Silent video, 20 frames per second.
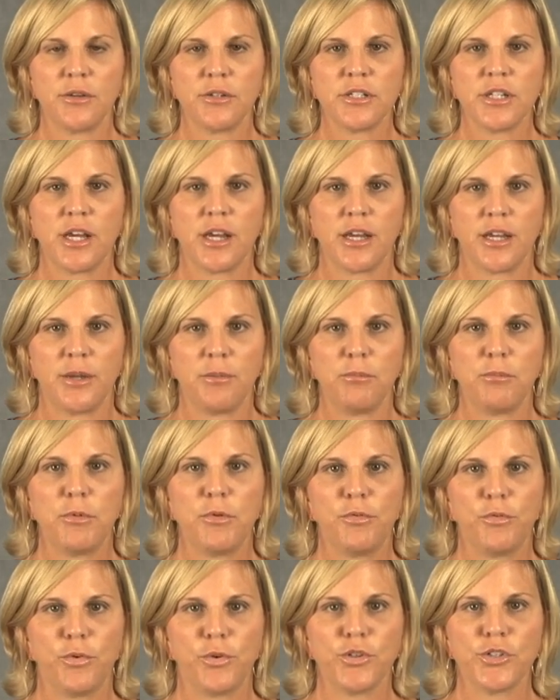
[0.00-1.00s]
time
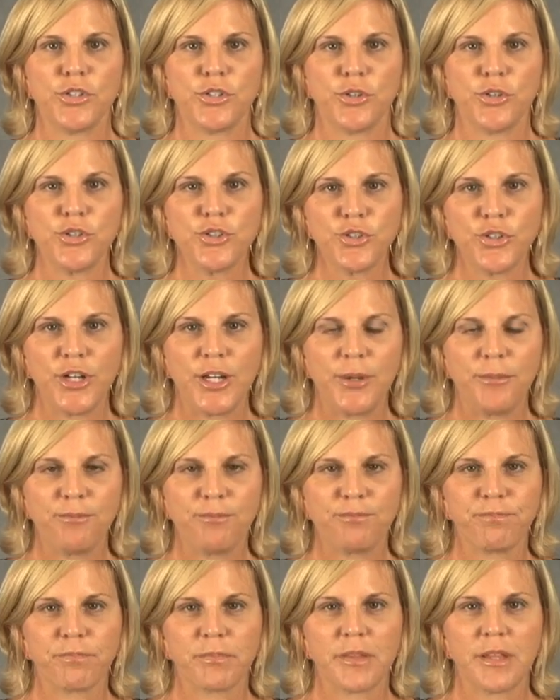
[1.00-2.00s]
before surgery.
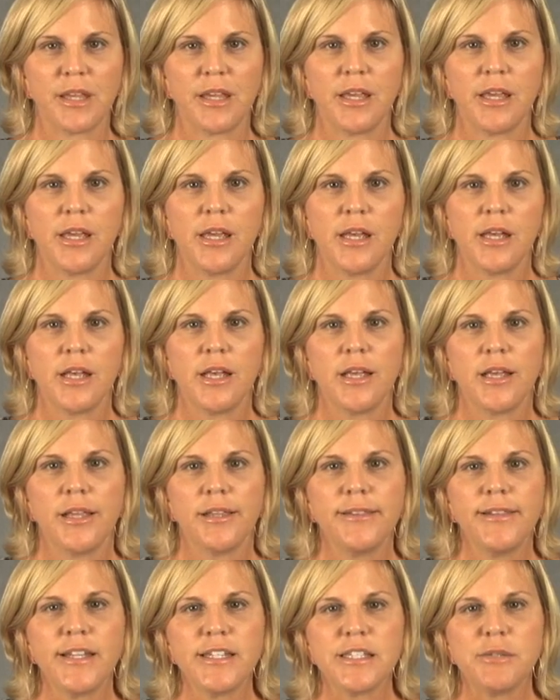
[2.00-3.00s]

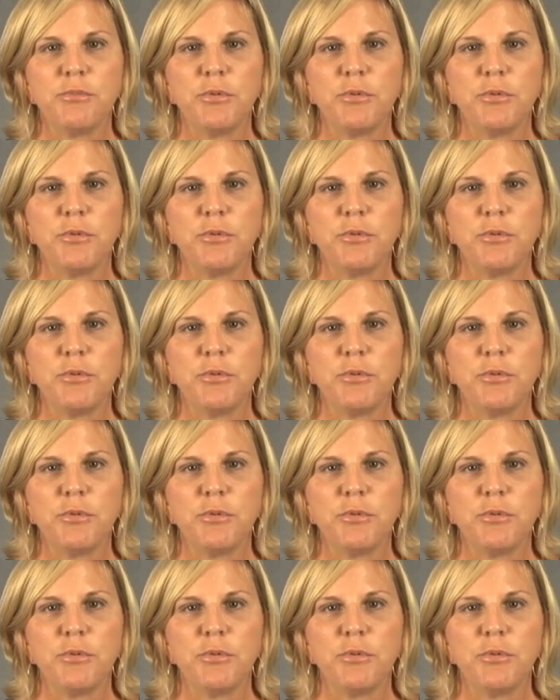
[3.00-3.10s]
Let's